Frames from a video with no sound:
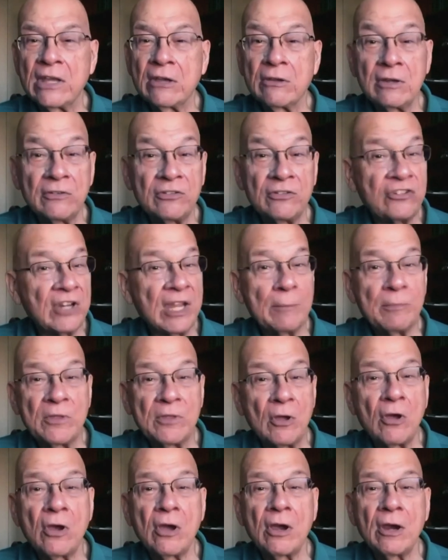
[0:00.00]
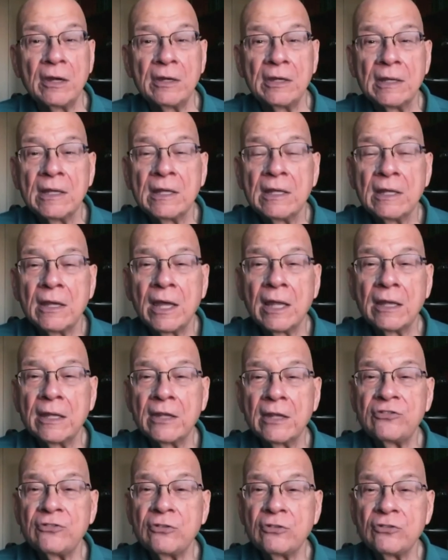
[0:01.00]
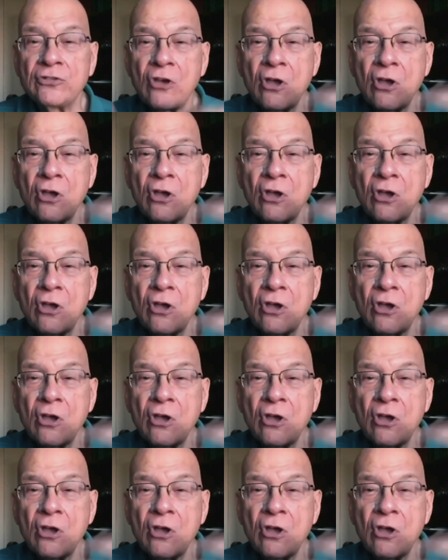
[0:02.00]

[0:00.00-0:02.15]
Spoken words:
It's not going to shake the heart unless